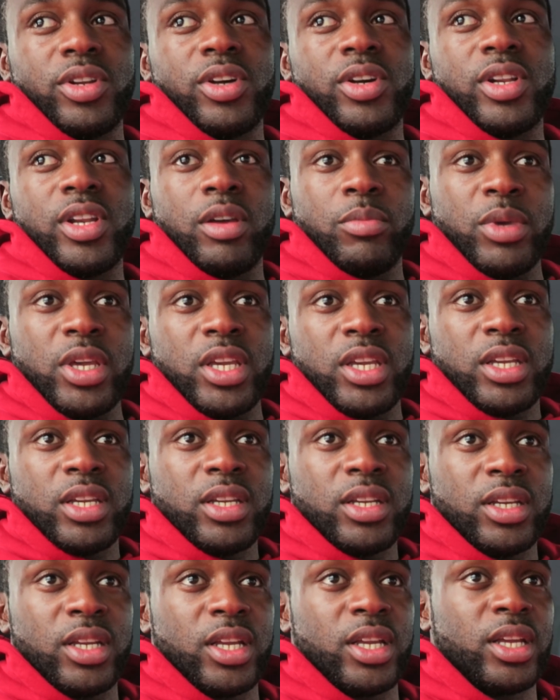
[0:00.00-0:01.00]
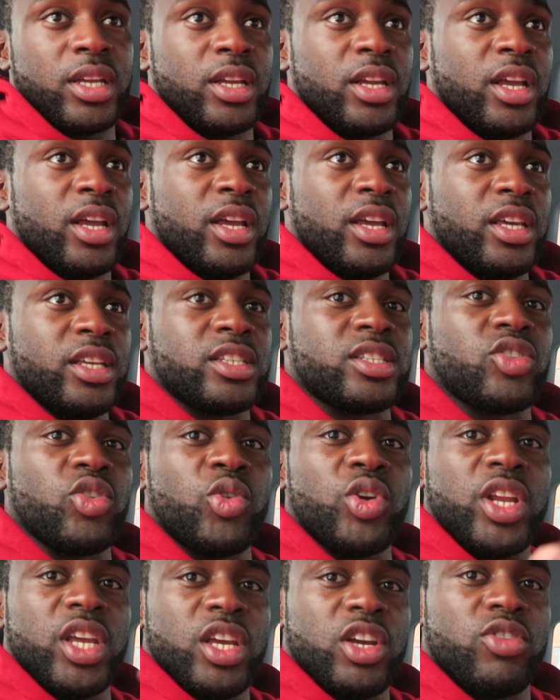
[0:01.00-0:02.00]
you know, it's
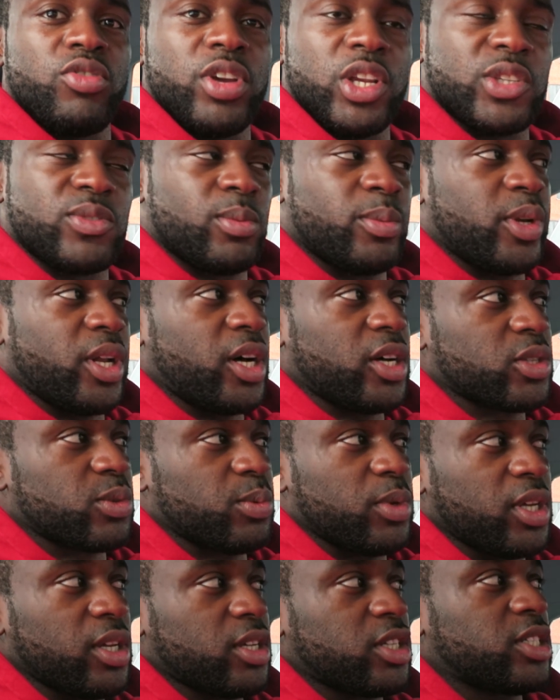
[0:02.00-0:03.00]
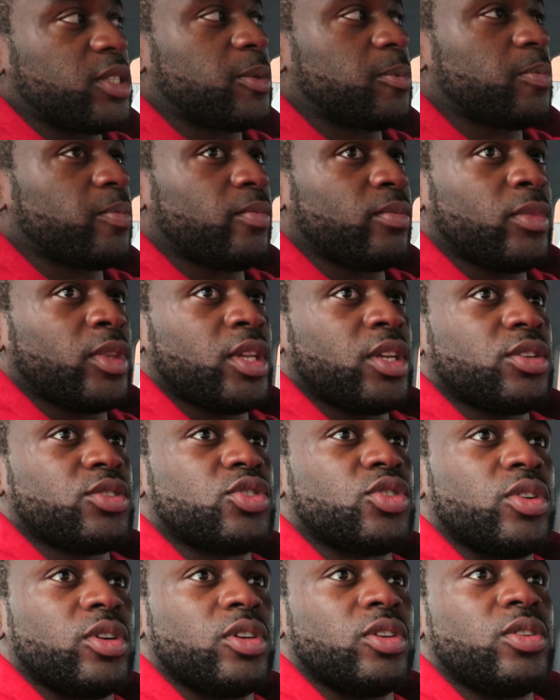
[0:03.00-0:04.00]
still an increase from last week,
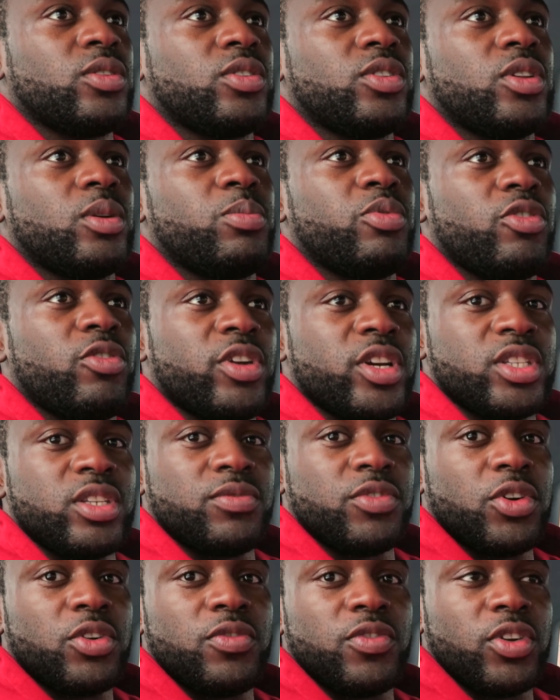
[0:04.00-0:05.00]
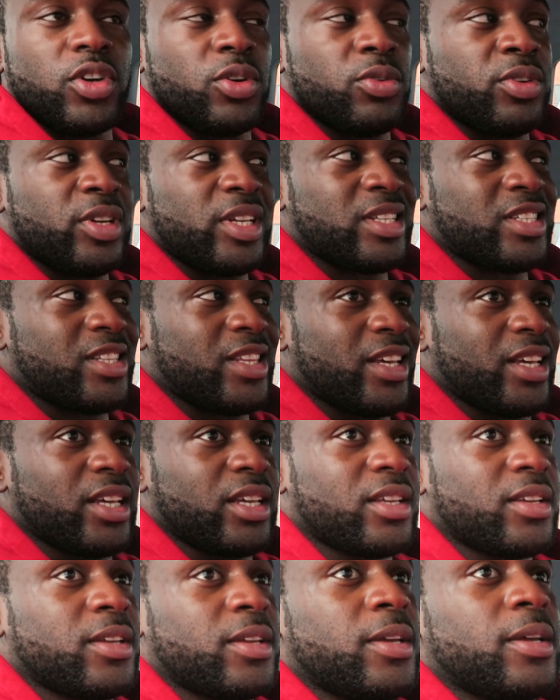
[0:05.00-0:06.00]
so the progressive overload is
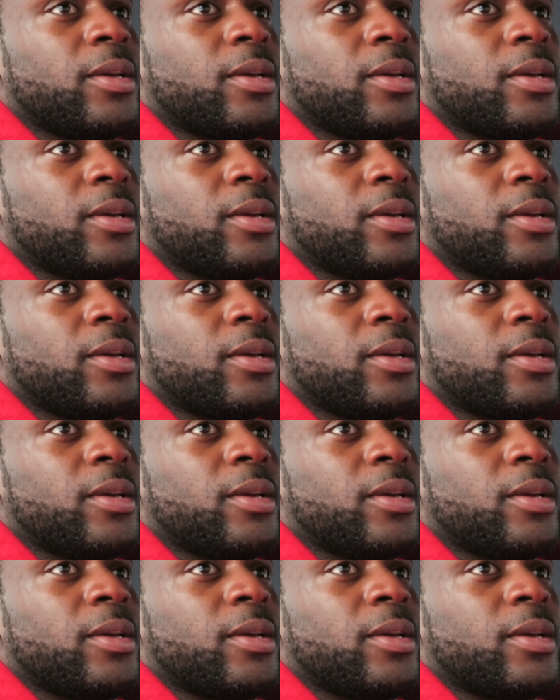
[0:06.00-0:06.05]
there.